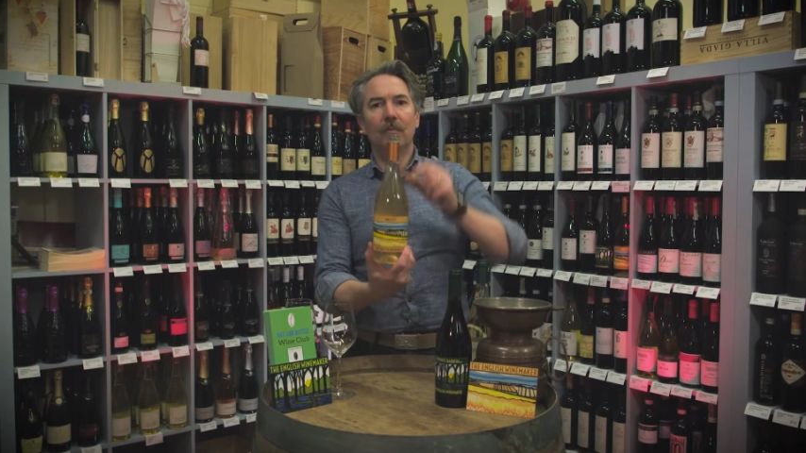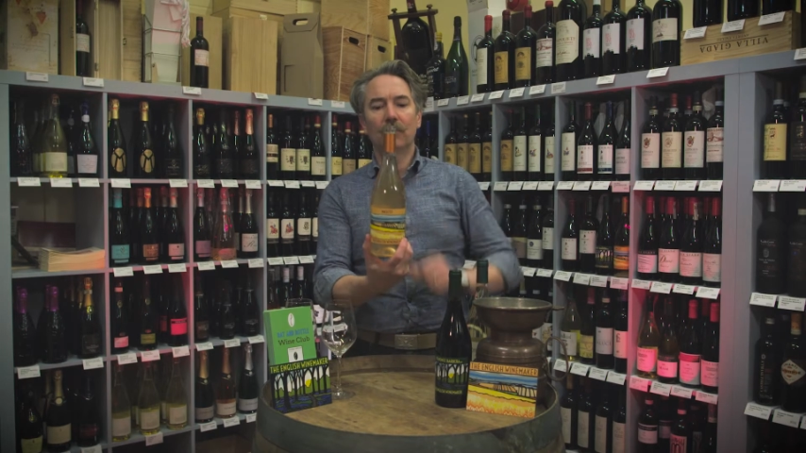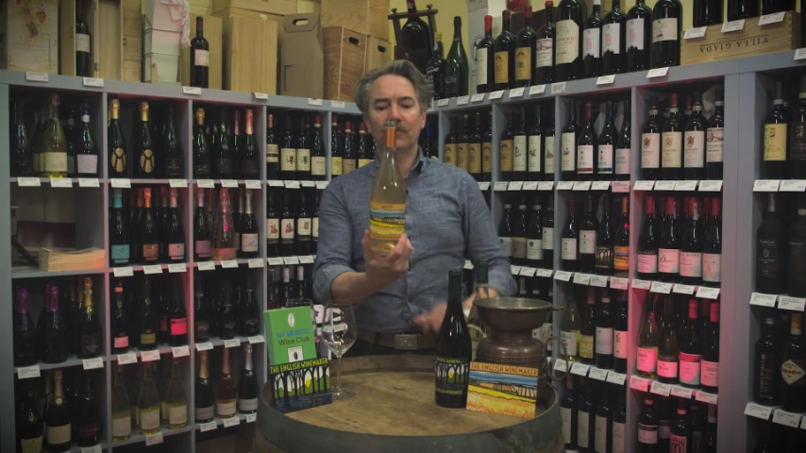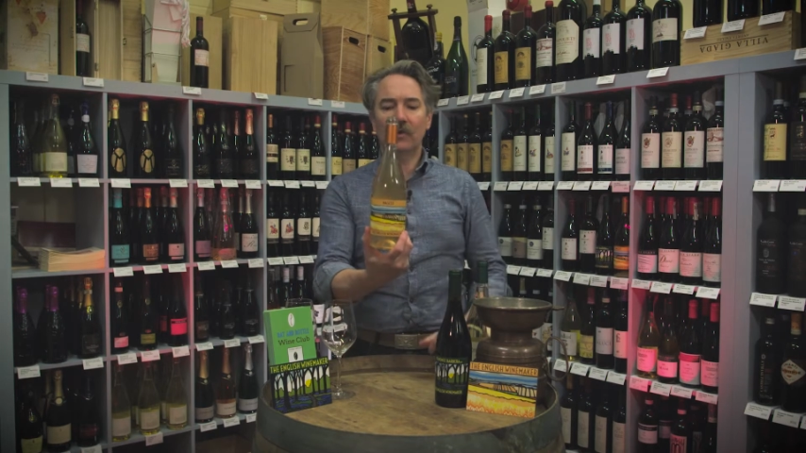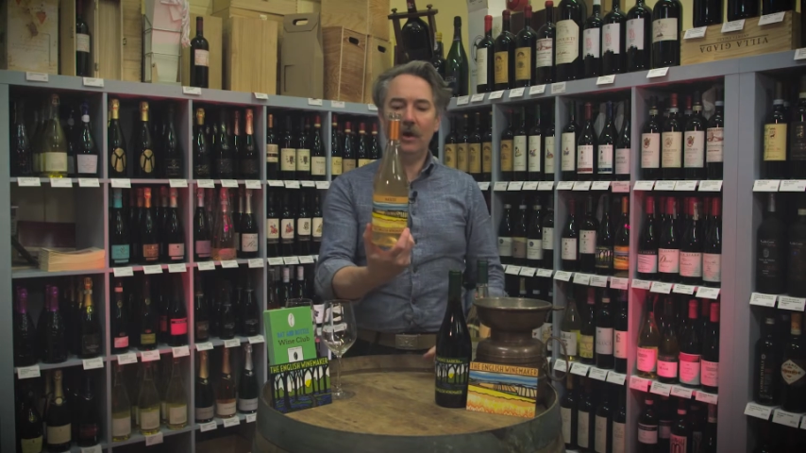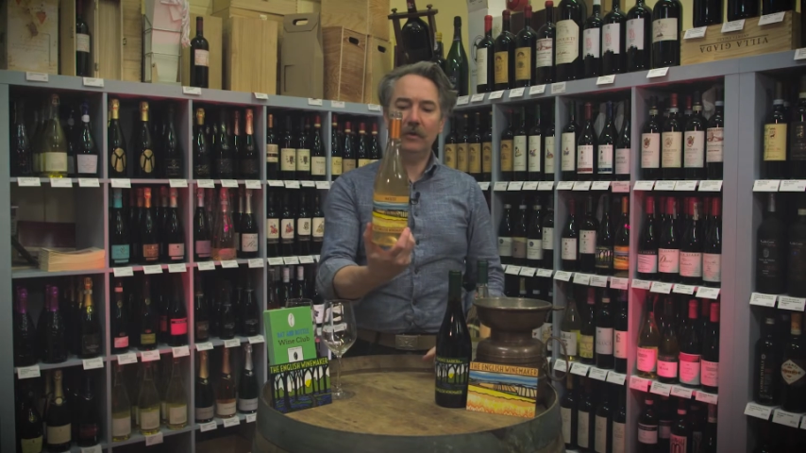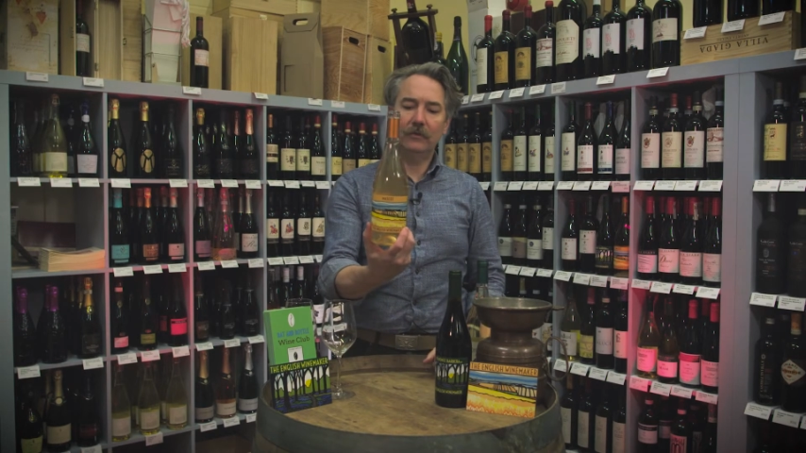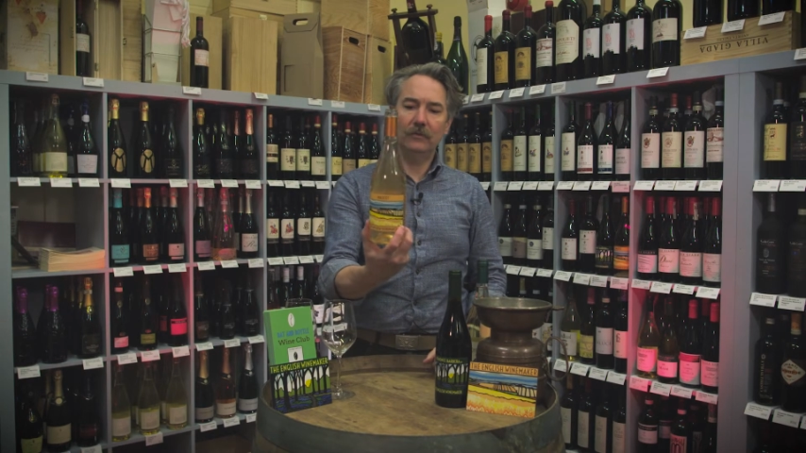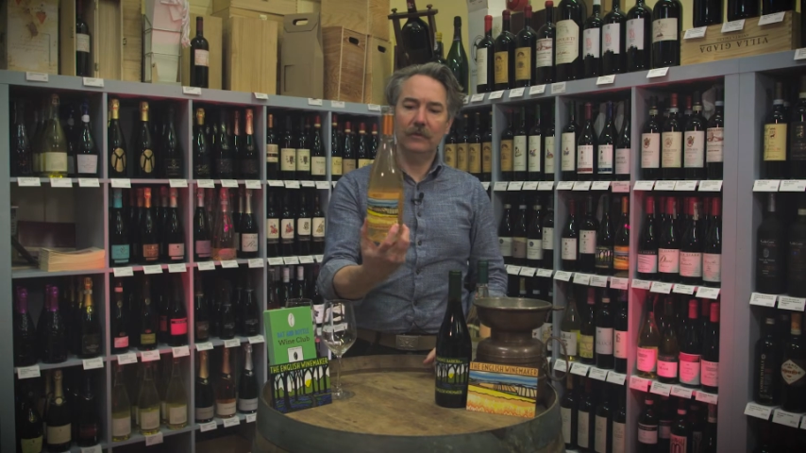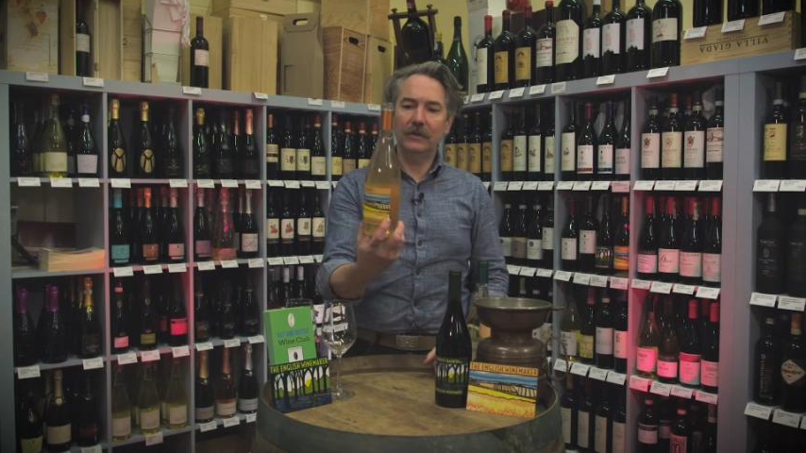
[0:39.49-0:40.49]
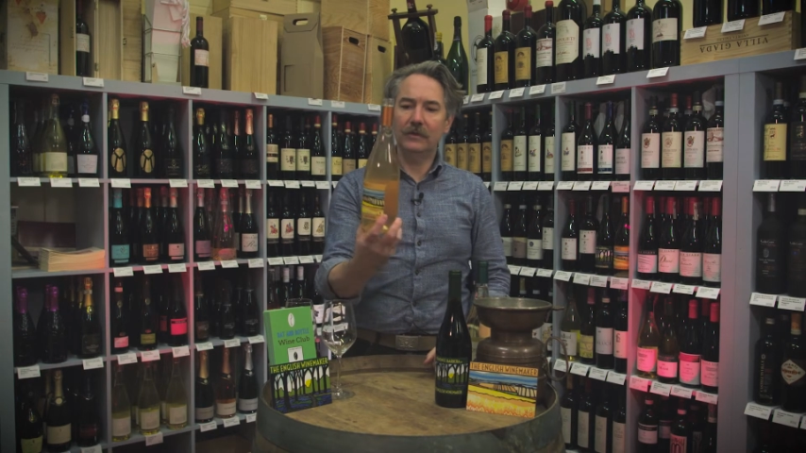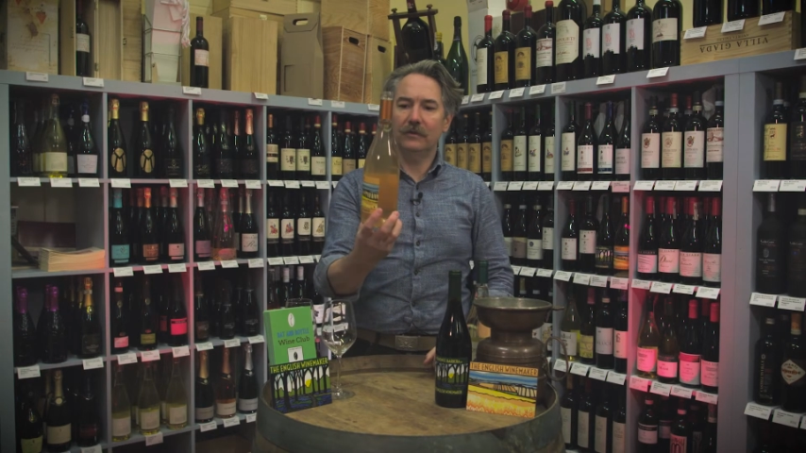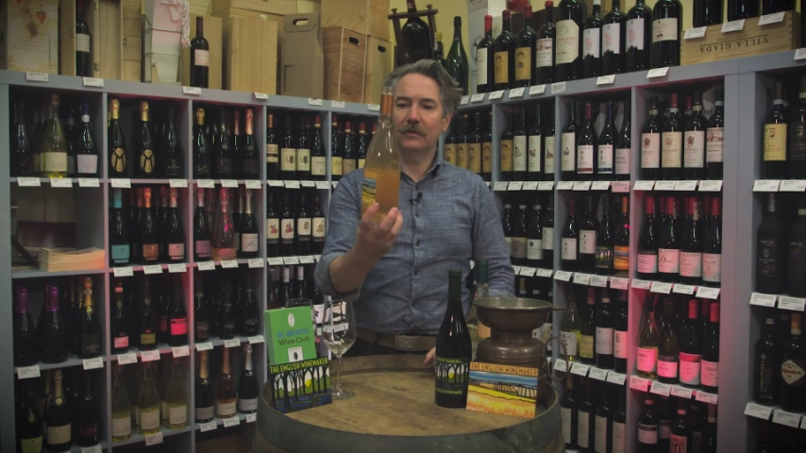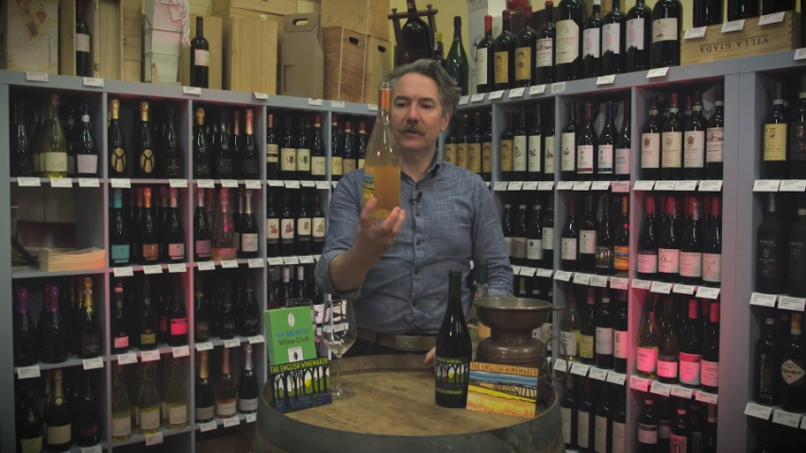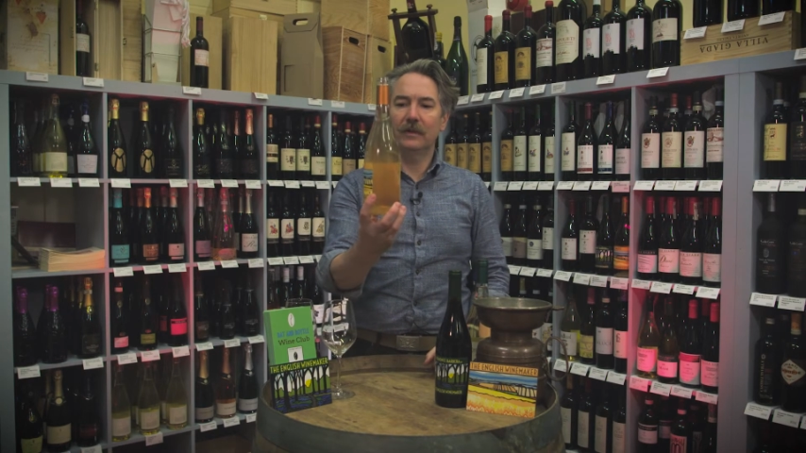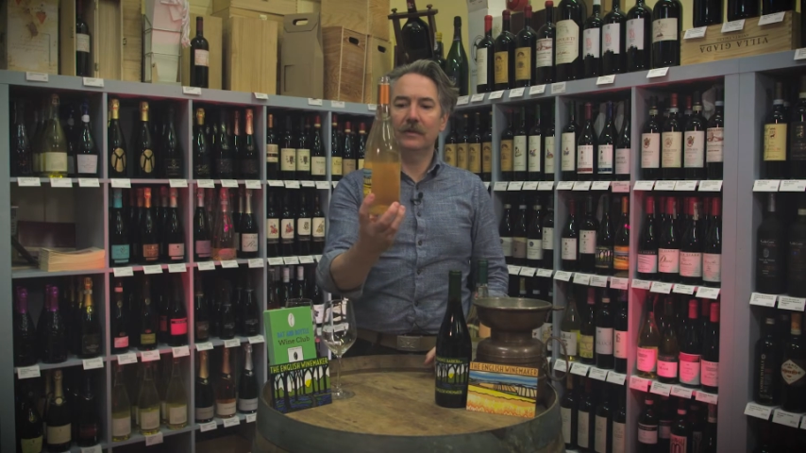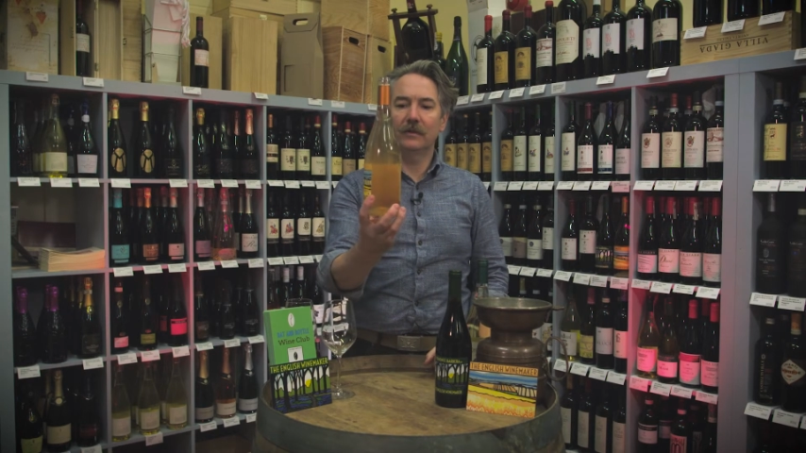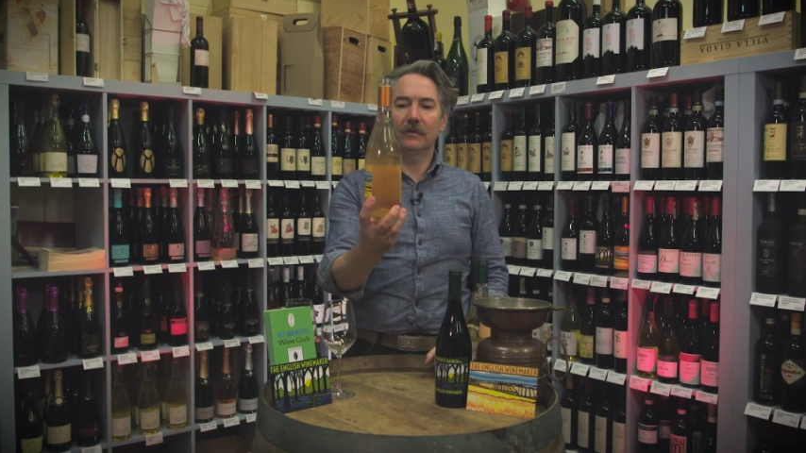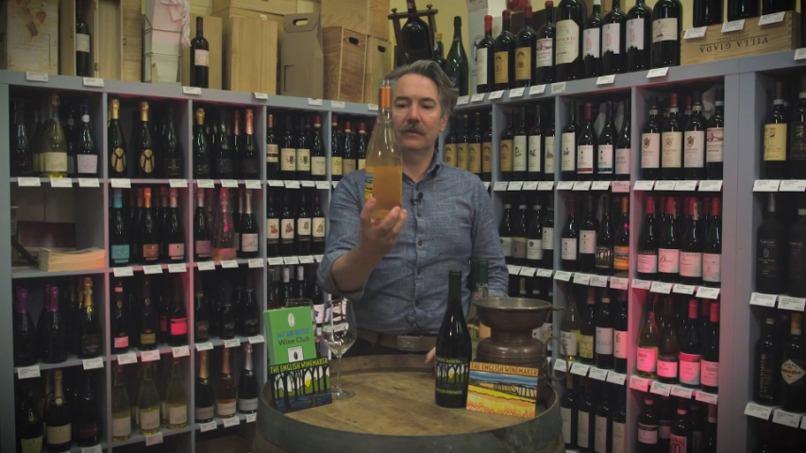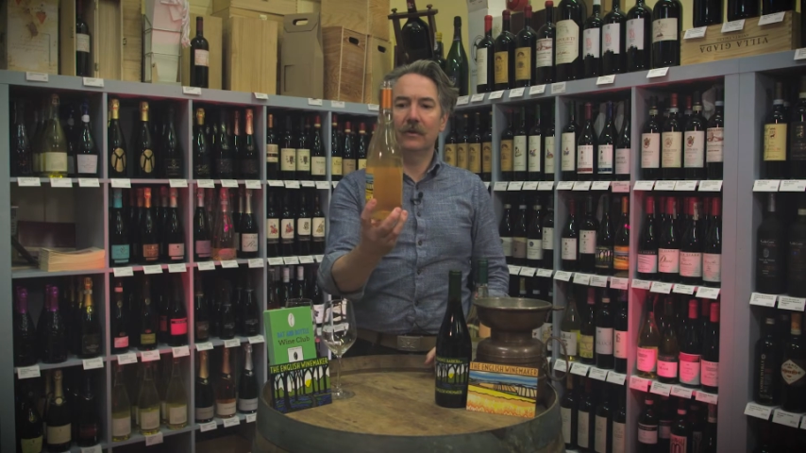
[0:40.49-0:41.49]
Moscato is that it is